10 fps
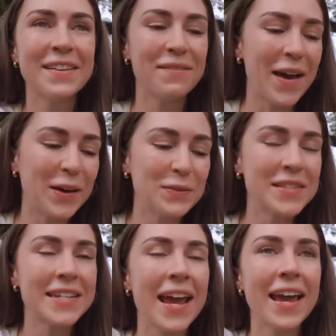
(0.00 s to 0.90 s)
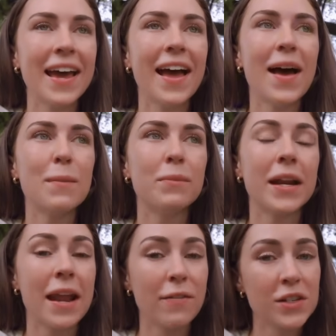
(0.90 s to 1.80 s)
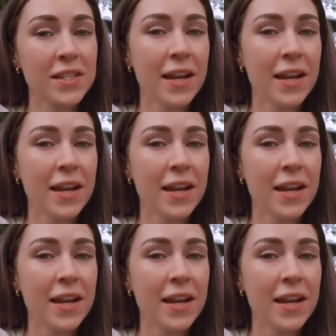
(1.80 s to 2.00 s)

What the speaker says: in my home state, but never say